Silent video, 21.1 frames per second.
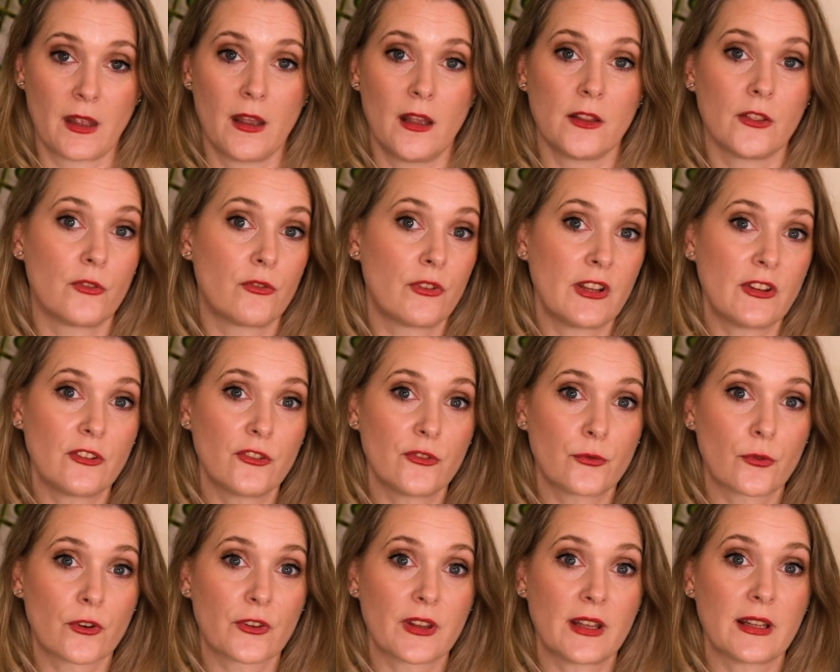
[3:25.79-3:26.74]
The reasons
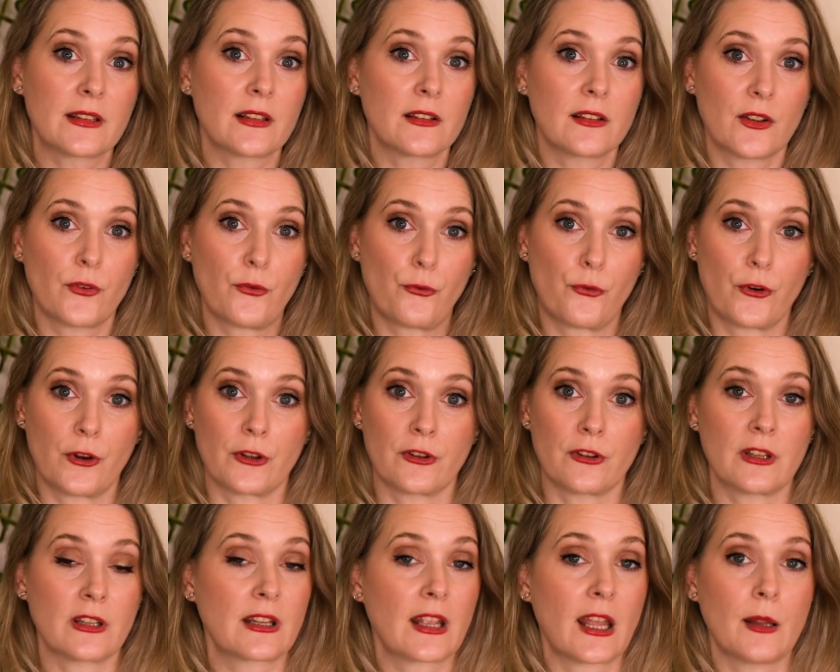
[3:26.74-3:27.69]
for that are different.
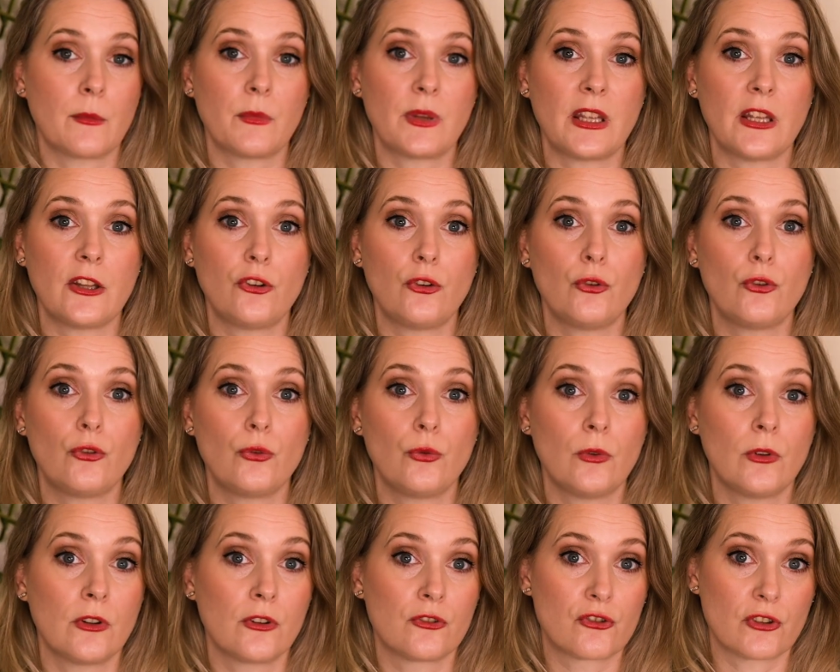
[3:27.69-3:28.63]
It can be due to
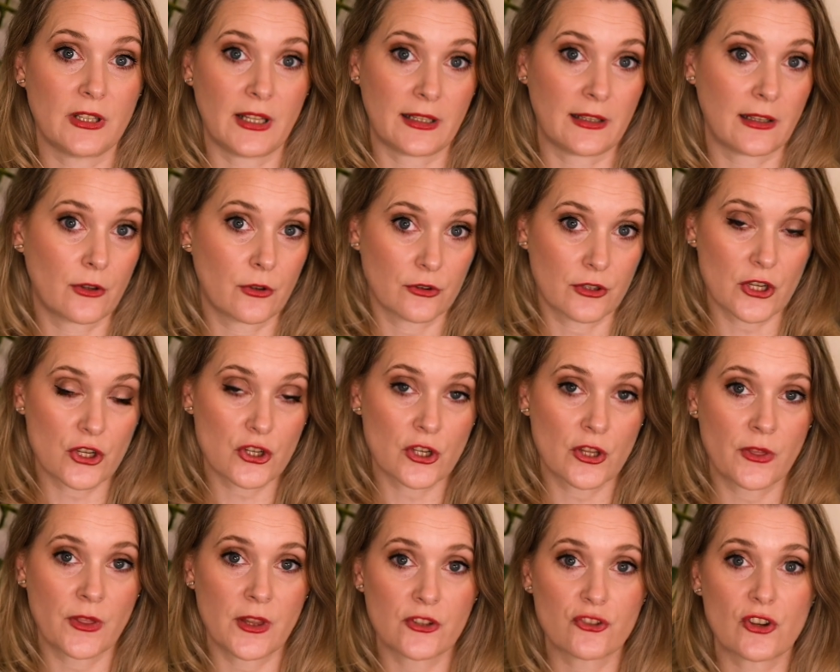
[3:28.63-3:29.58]
a genetic condition
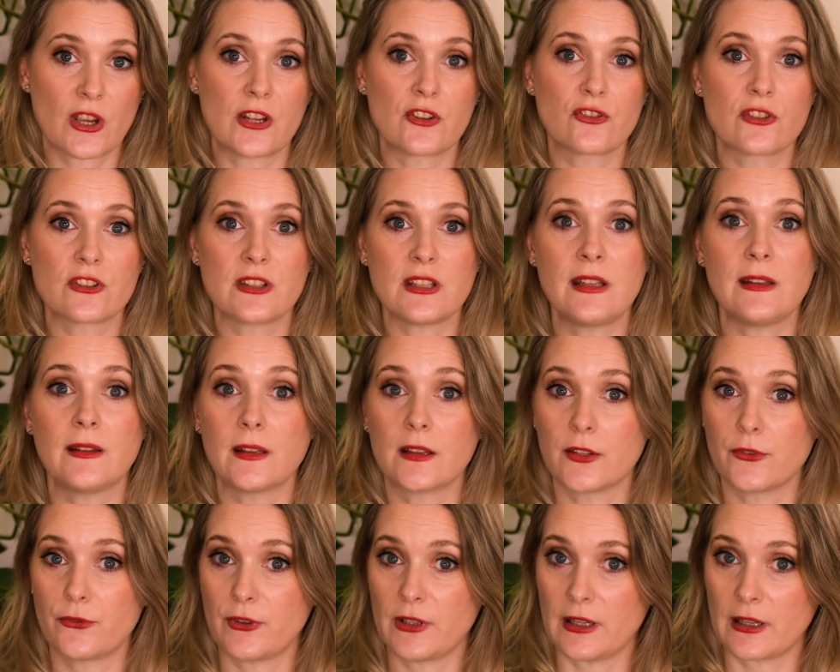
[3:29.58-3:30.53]
that changes either the
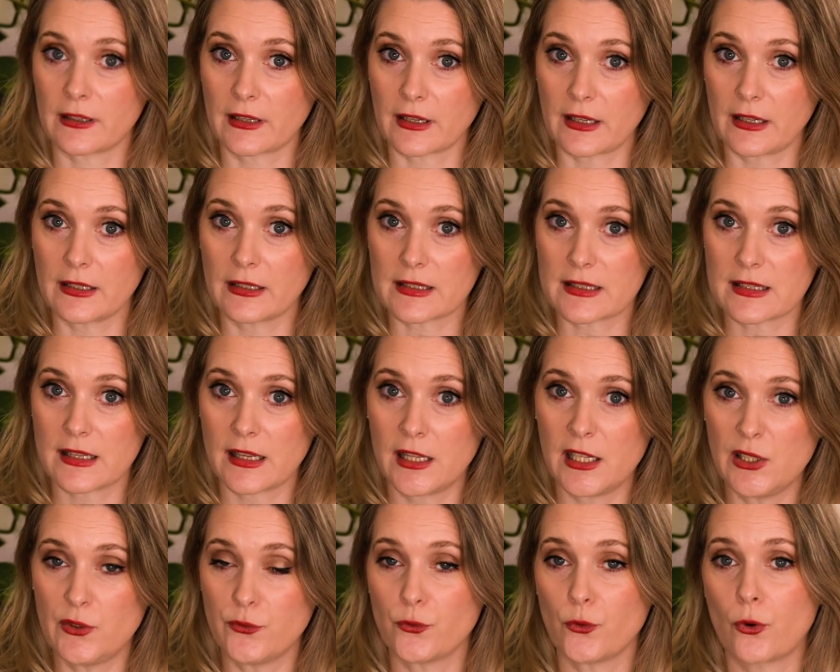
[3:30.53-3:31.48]
filaggrin
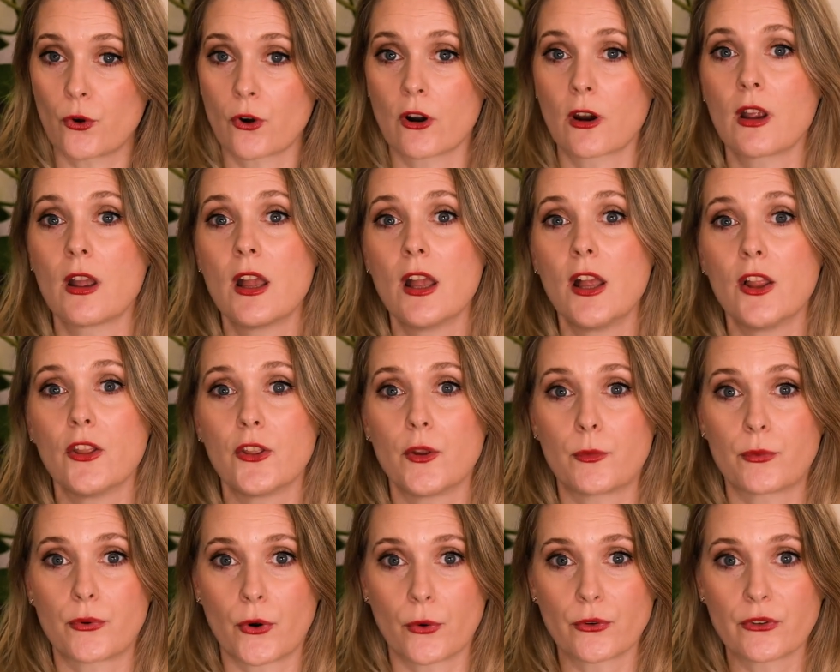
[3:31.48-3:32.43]
itself or the
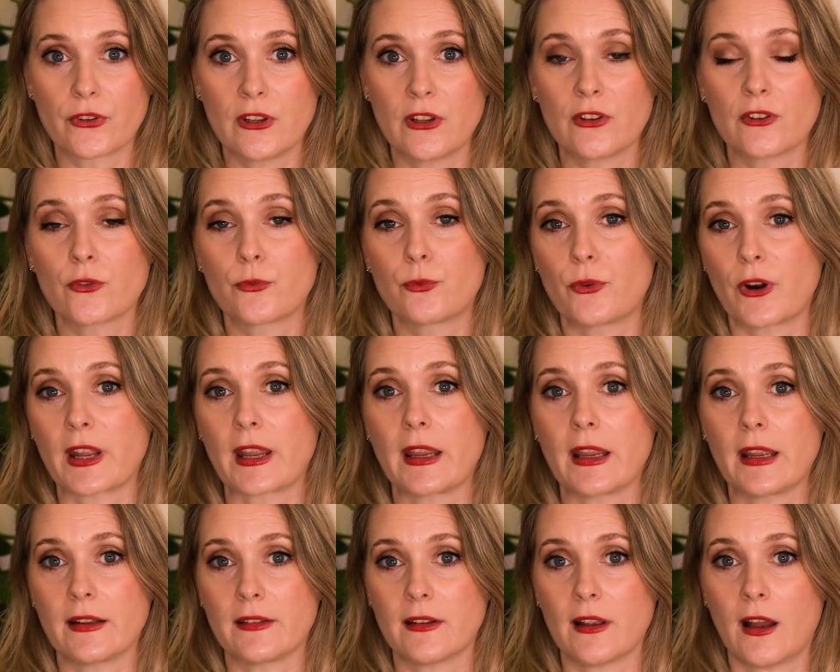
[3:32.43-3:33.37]
process of breaking
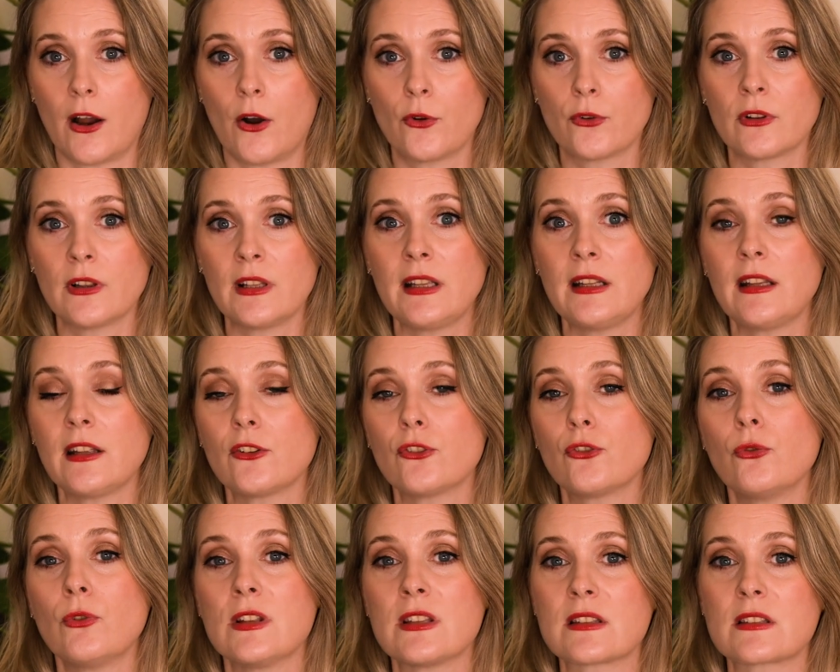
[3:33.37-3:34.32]
it down, leading to
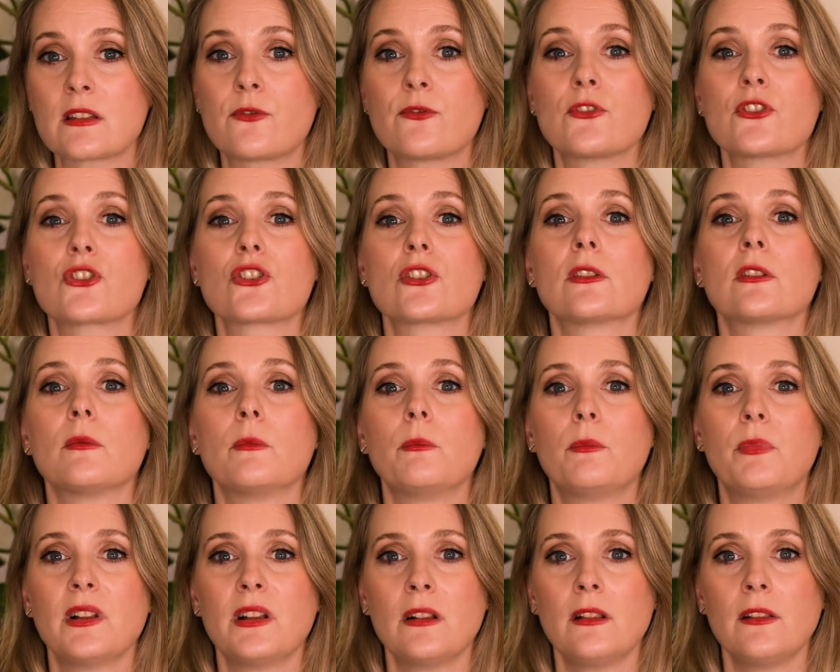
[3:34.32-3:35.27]
insufficient
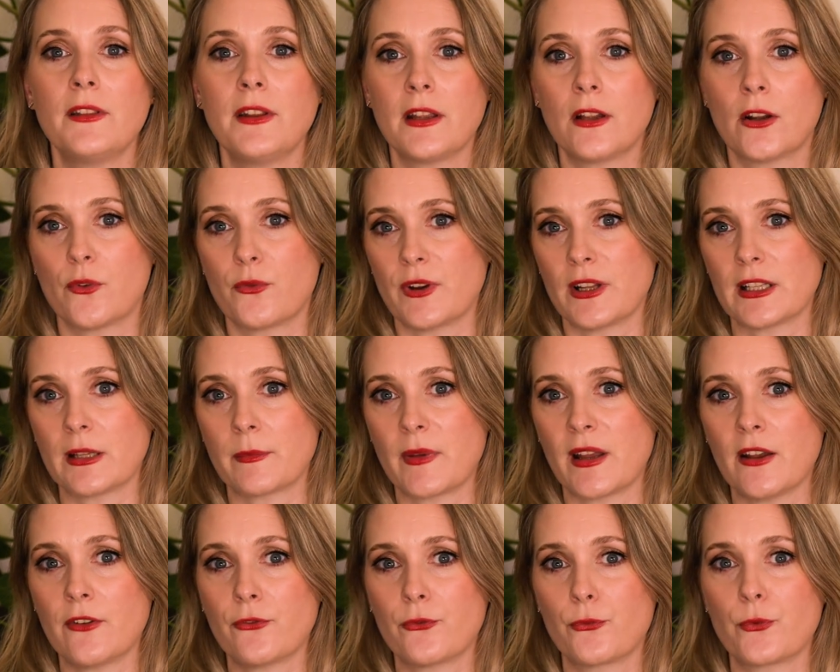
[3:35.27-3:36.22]
building of
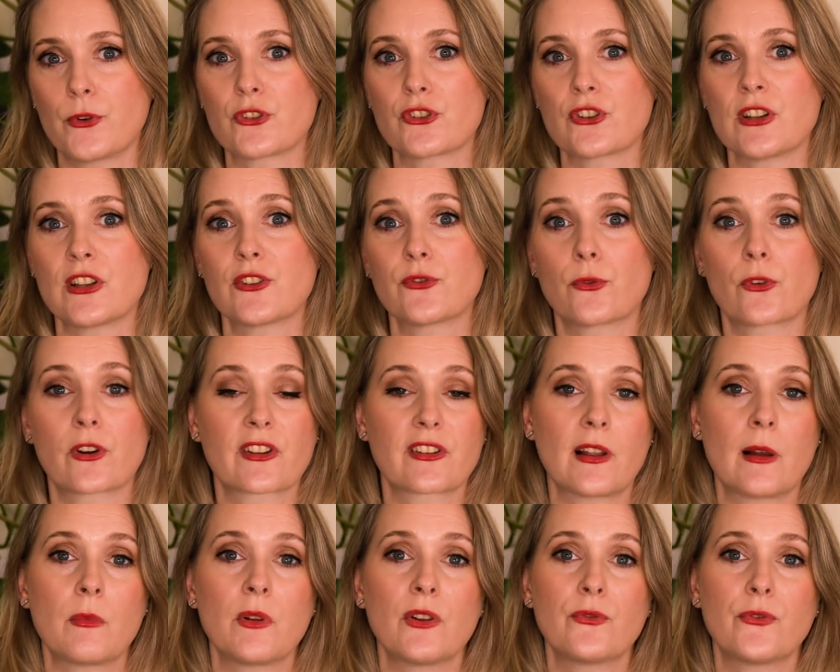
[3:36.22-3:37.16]
NMF, which is, for
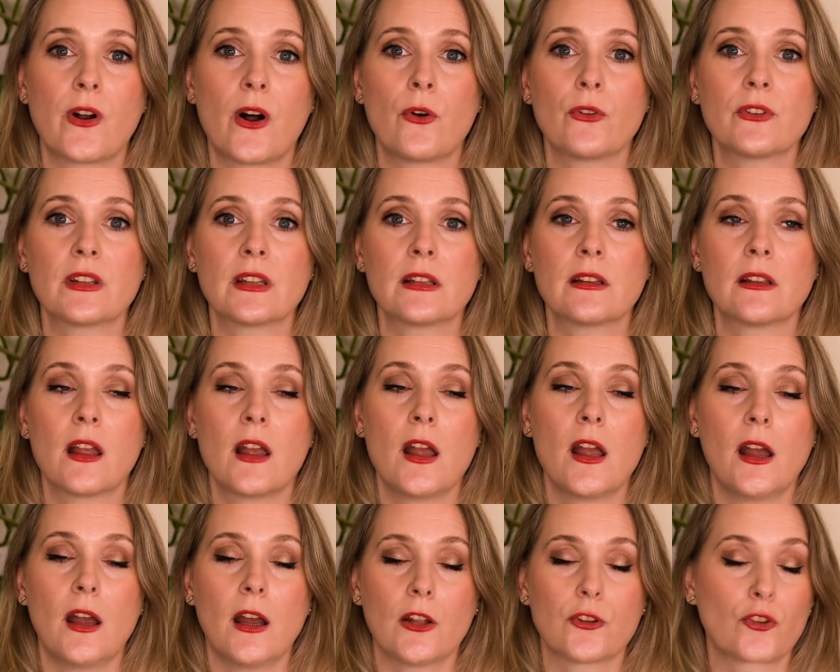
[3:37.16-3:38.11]
example, found in
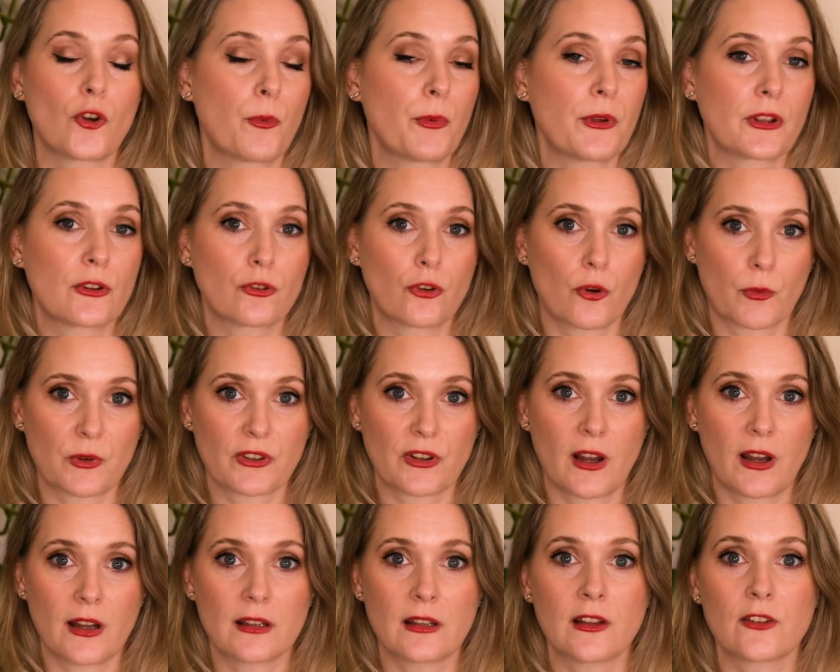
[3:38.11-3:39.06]
atopic
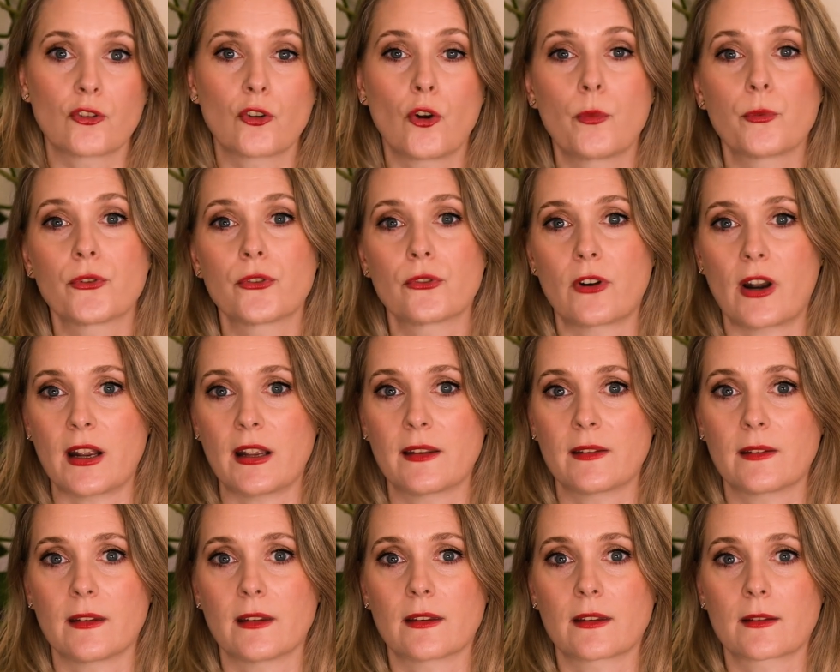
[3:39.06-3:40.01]
dermatitis or
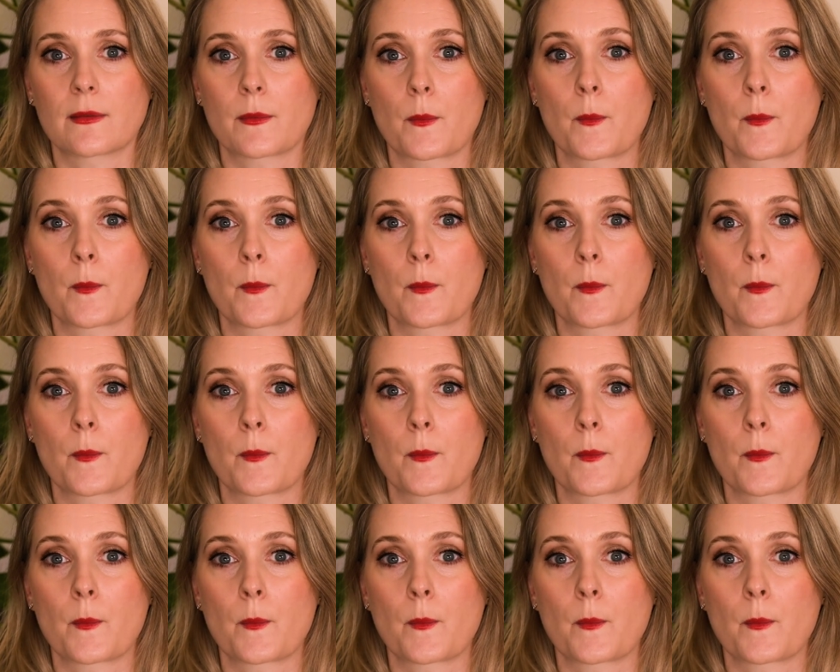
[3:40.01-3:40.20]
psoriasis.